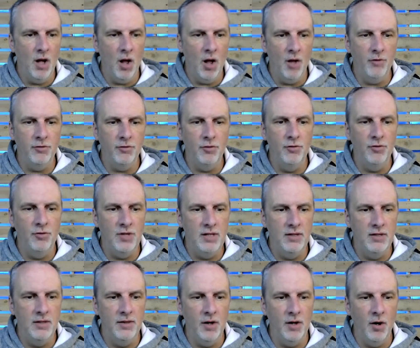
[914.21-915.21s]
also see
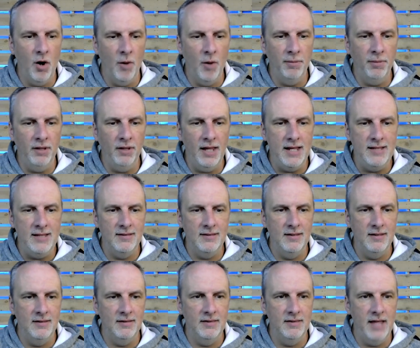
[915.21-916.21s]
that there are
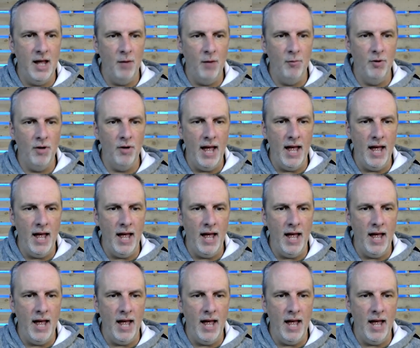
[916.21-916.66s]
places that will